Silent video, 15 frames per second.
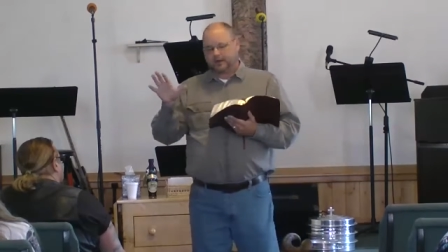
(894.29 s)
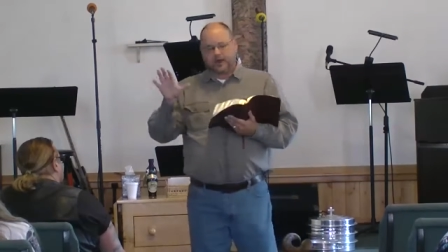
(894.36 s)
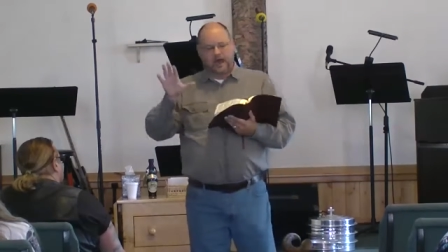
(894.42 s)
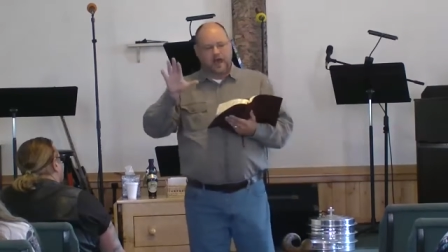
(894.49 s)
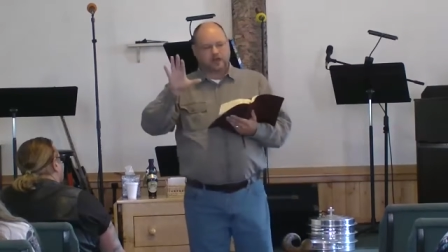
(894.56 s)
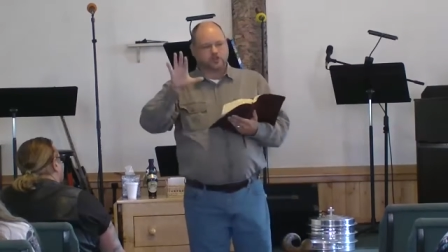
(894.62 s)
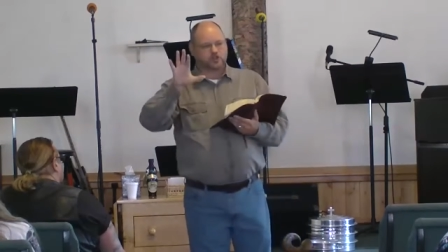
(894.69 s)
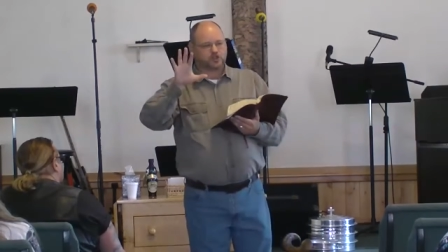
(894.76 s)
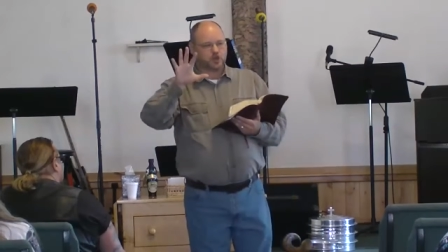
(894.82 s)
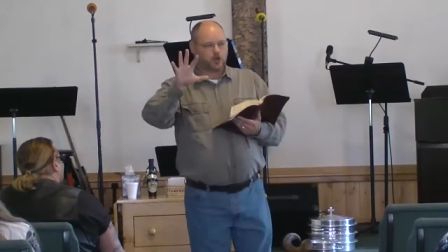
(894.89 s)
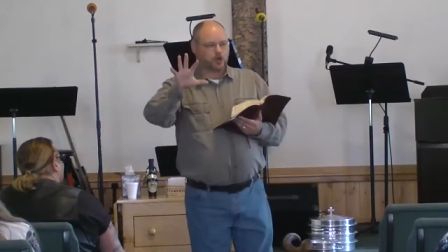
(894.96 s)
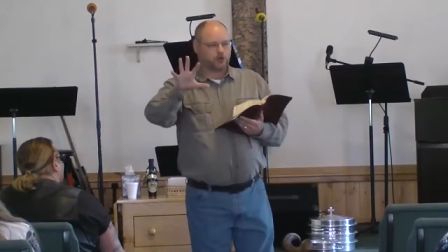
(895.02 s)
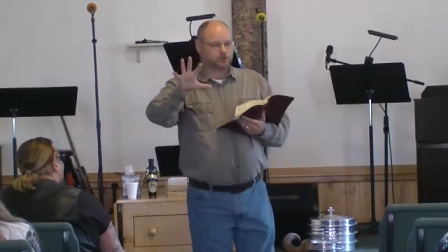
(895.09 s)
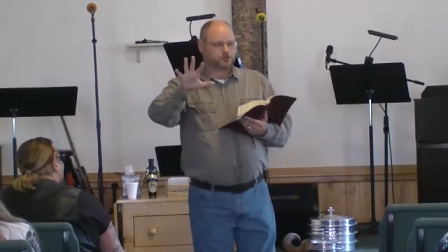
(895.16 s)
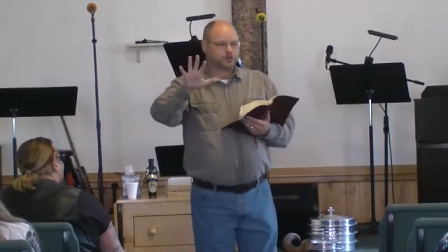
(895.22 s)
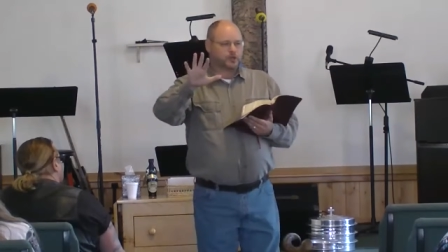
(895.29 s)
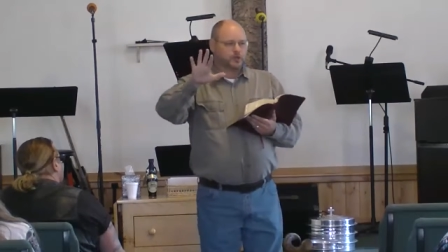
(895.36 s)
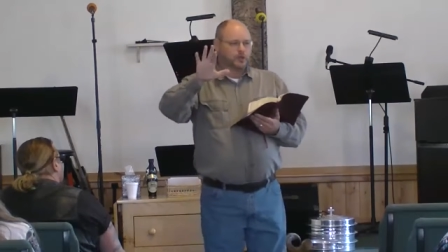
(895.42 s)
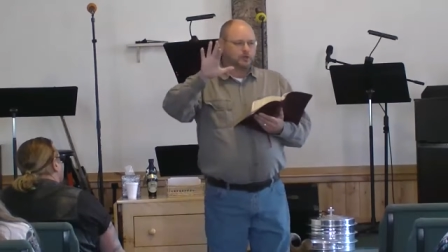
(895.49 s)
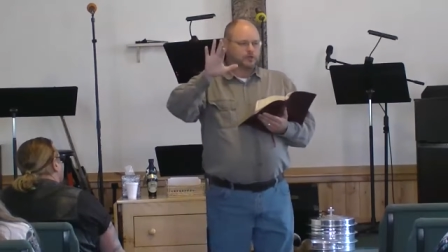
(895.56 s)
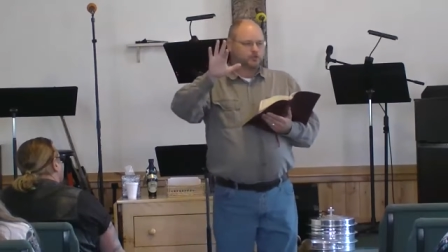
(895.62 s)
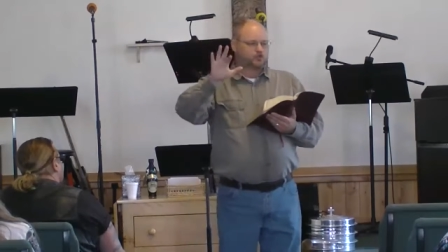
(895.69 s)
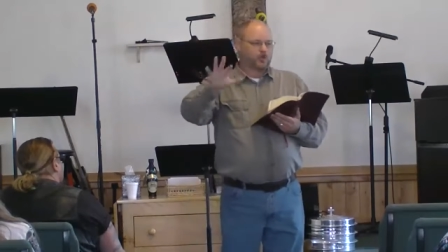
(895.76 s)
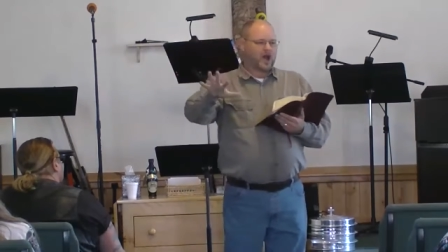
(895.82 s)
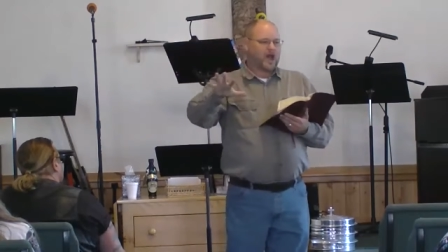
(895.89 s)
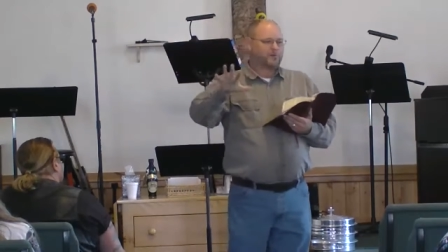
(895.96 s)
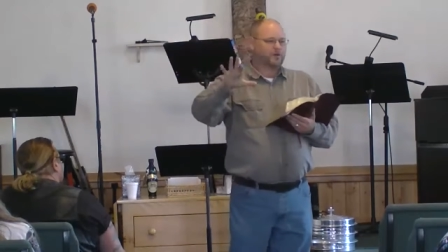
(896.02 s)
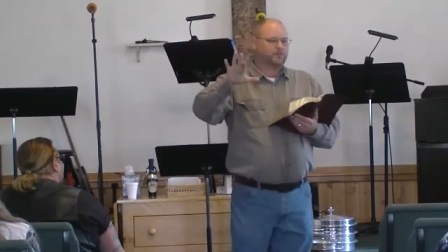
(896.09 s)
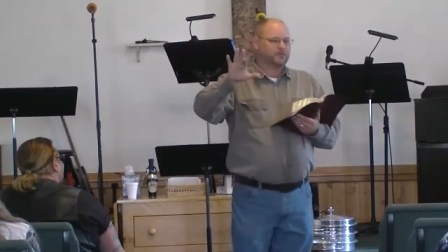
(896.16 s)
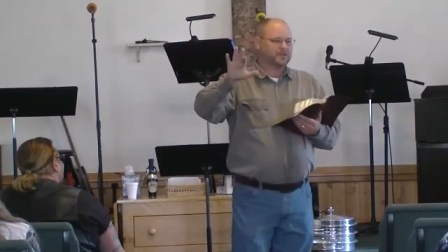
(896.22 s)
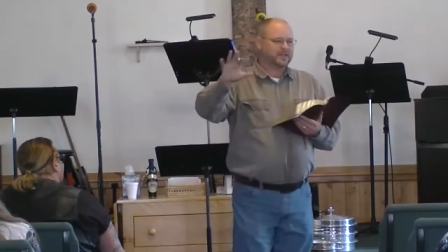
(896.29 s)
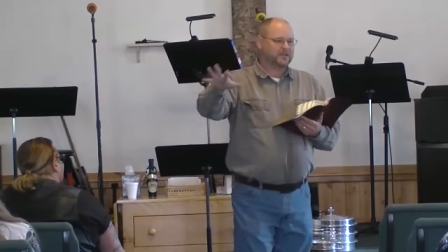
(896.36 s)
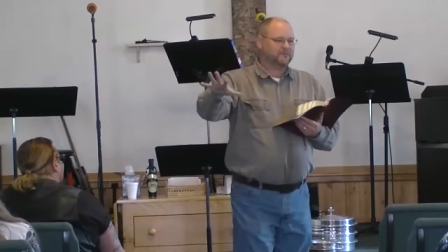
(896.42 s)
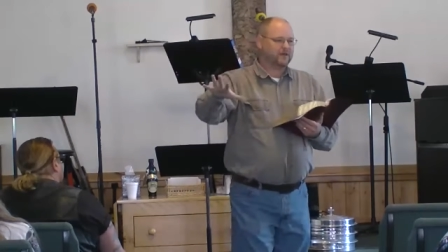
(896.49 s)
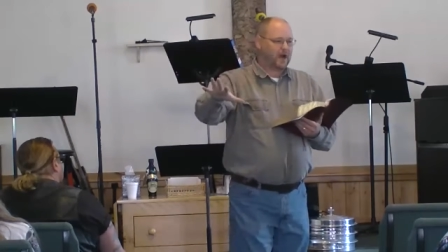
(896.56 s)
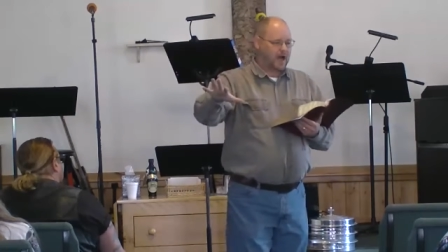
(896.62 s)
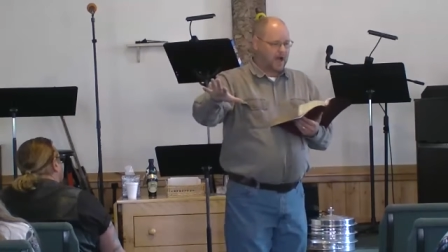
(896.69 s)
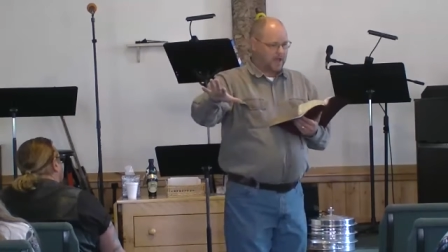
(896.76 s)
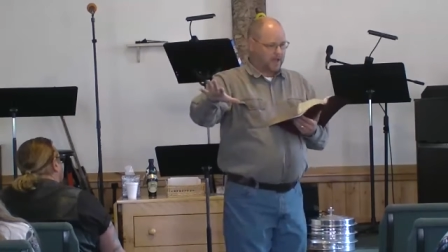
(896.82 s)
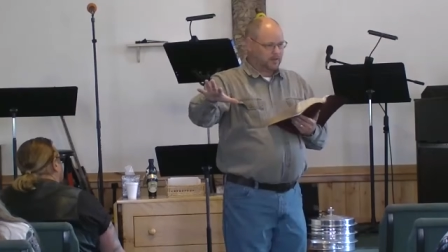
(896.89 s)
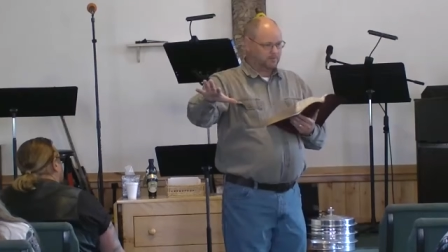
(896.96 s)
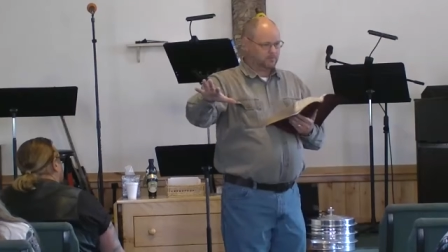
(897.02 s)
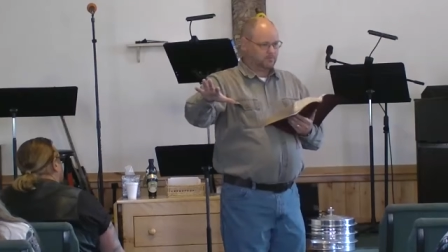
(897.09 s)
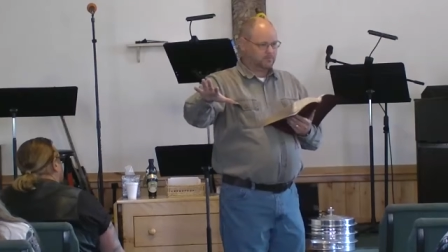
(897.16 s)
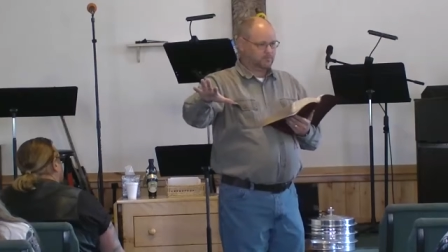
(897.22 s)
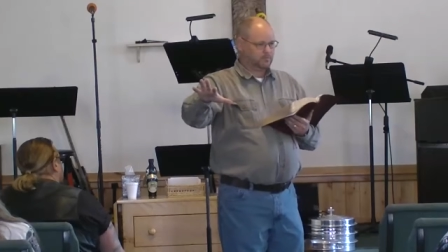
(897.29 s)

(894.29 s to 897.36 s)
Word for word: God chose the tribe of Levi